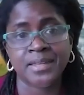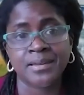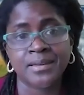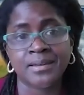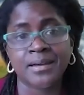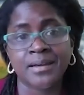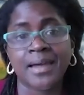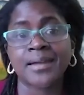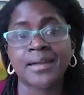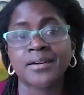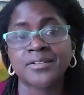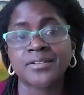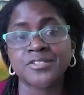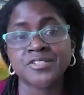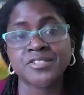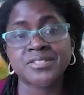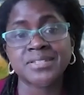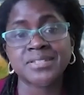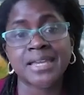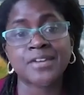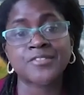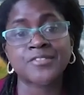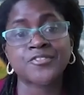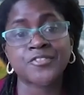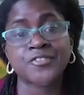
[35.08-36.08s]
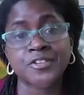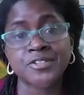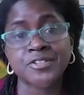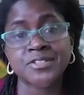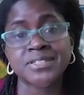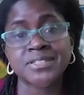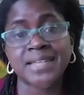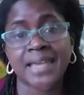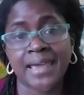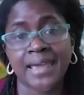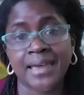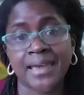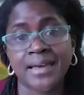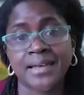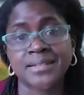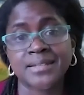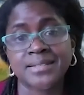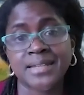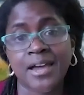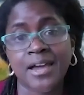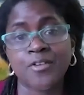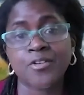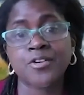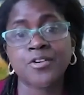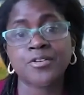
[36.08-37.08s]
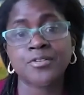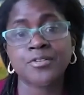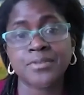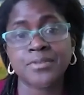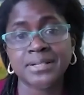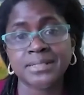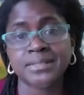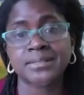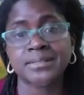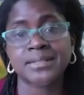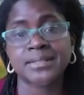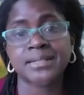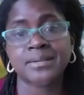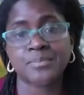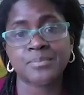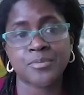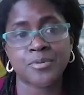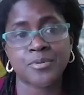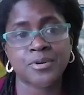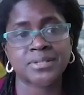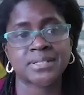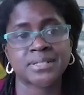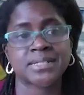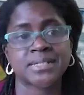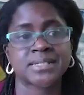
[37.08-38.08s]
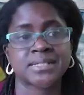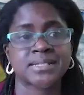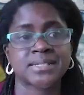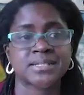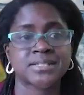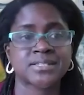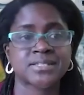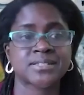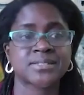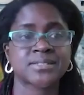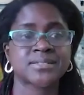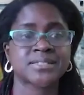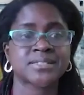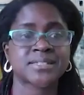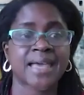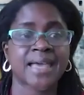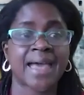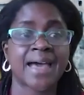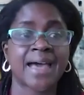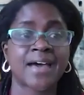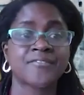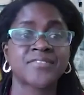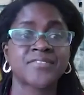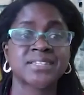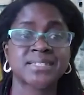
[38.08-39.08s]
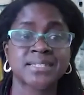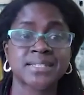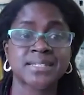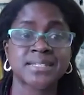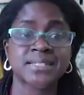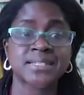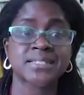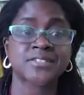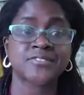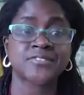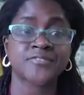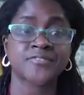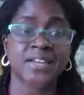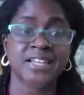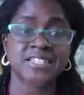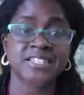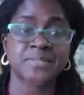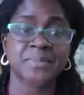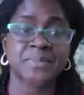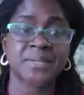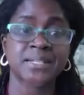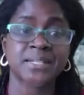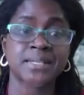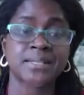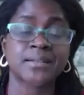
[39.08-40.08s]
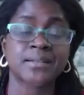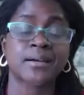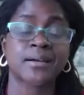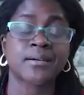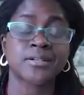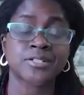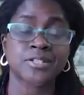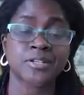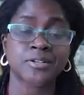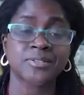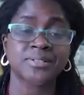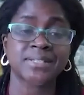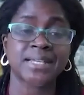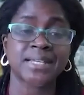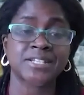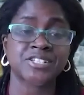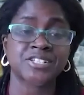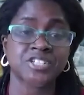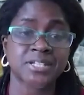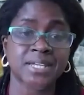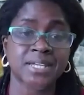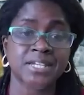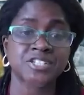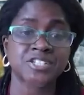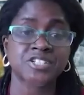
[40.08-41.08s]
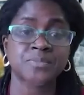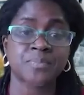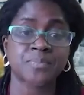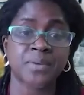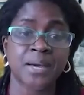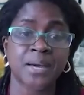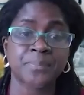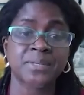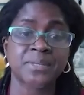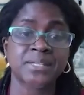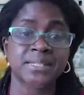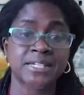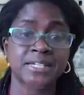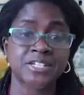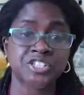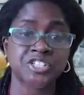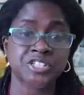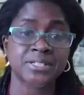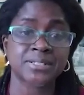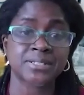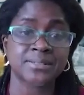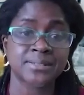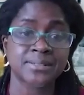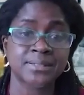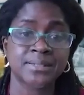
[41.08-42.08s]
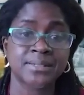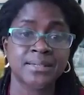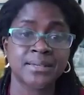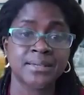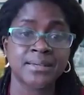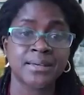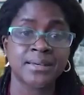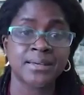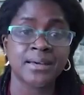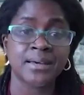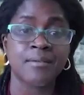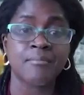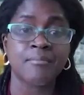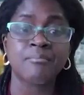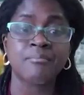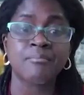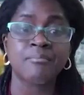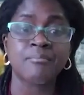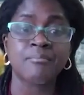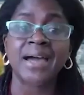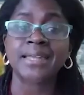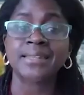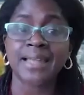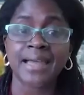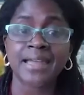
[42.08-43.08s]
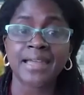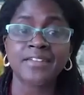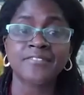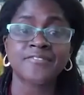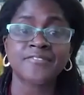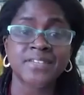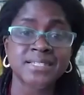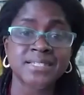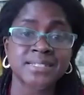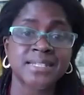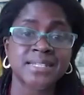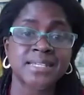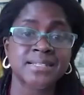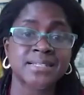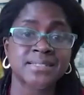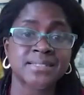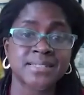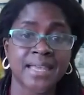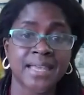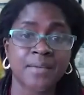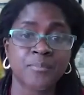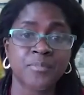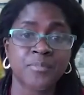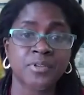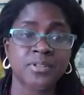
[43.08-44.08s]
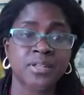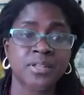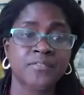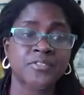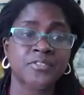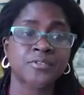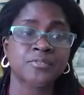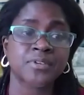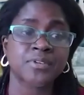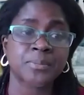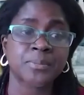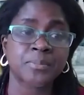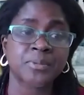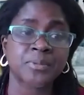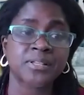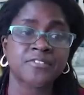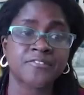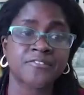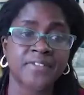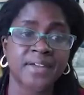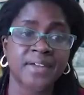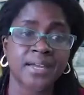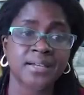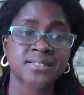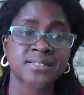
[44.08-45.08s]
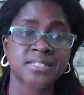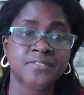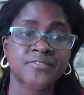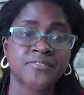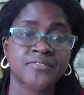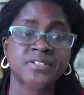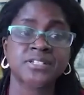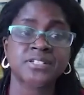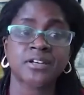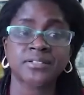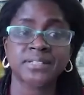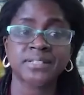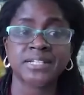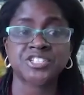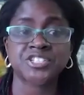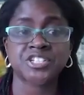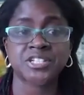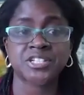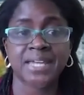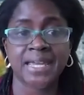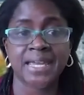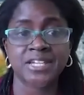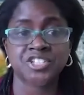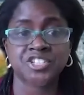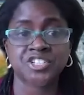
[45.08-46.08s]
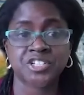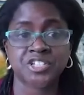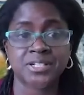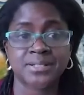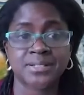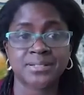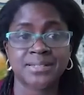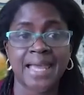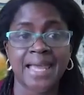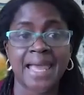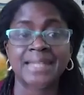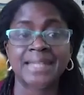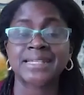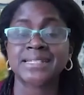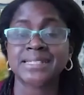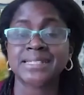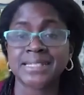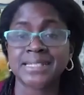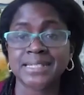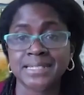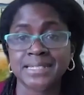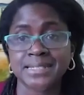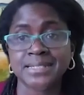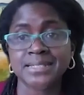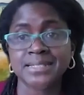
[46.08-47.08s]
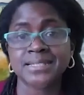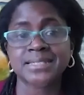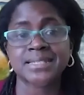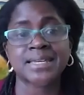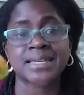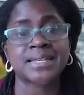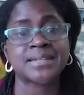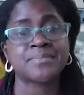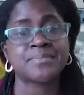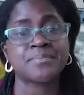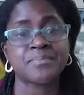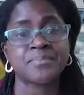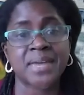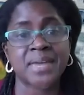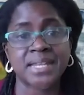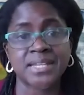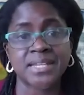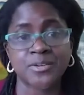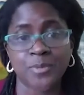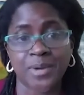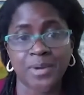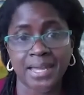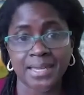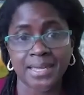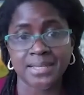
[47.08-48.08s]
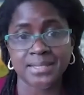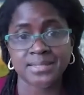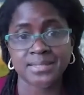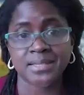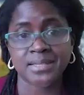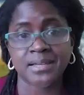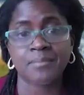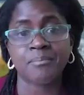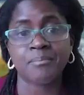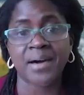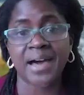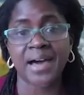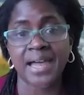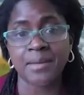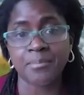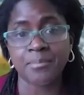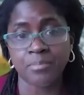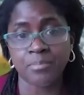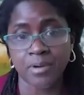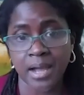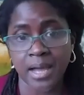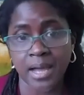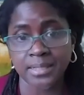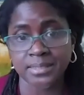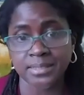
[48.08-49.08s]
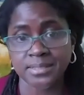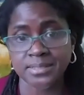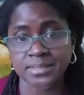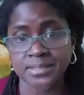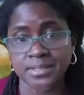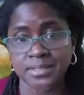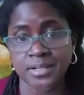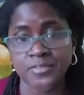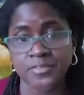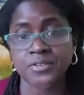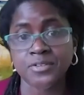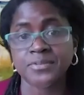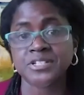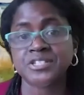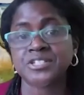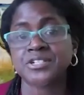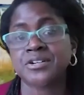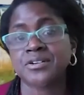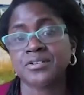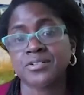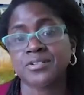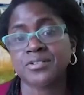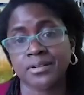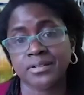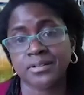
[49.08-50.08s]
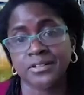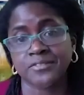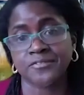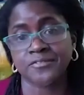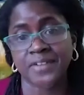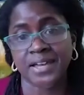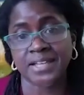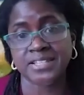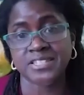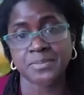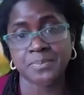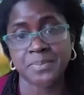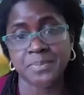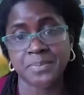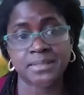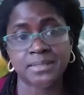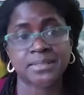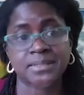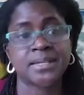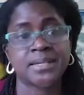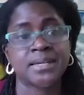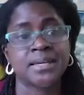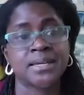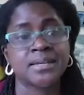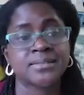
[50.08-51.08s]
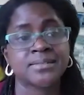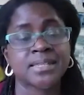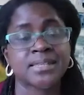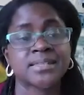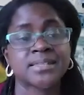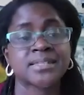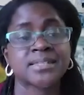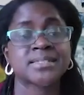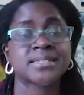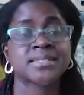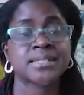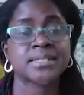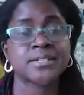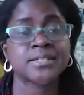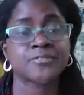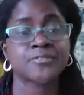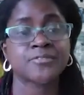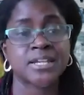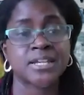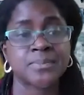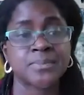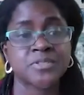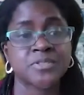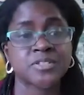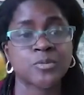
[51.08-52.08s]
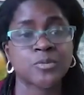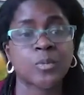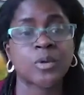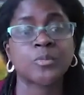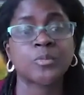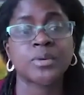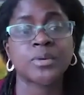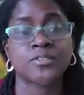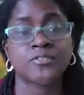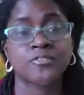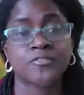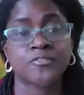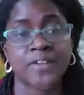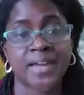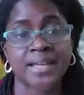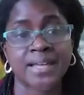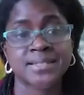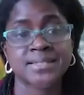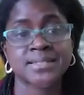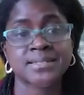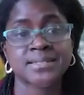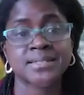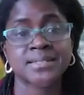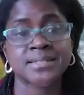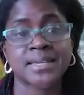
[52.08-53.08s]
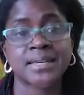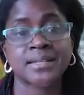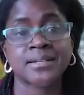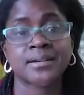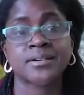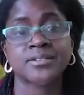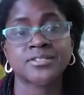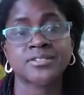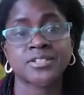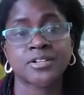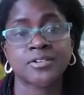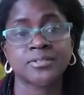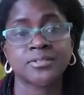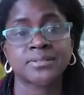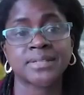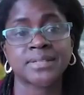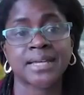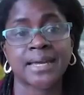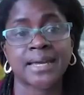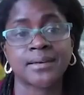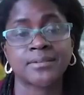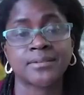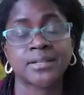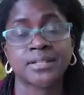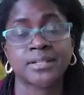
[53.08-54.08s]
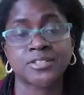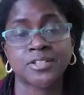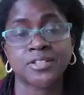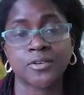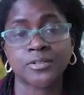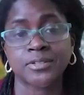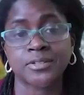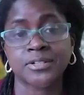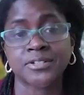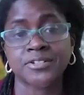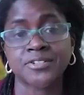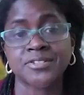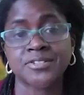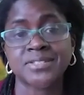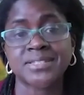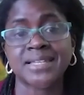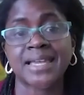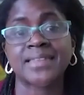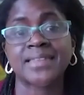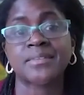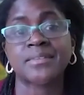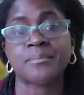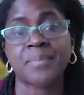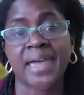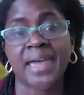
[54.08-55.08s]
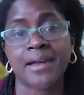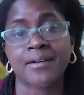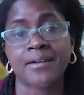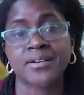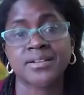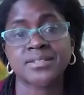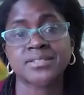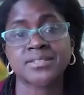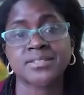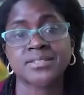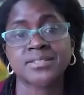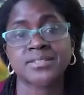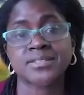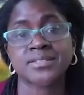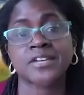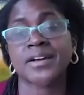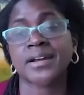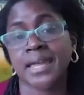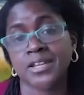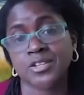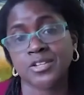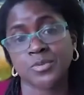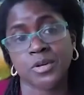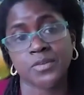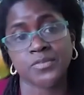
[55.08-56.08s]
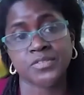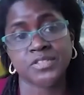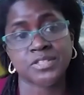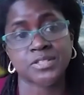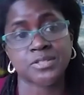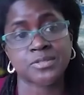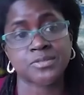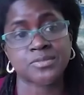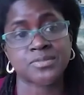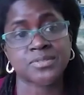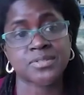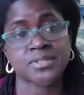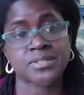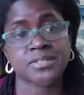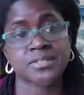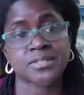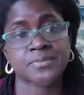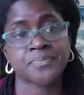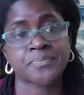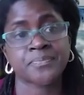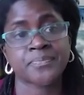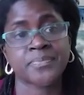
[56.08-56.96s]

I understand firsthand how critically important it is to have the city's investment in our adult education population. My life is an example of the ripple effects of adult education, and it is in many ways a byproduct of the return on investment that the city reaps when we invest in our adult learners and the parents of our K-12 students.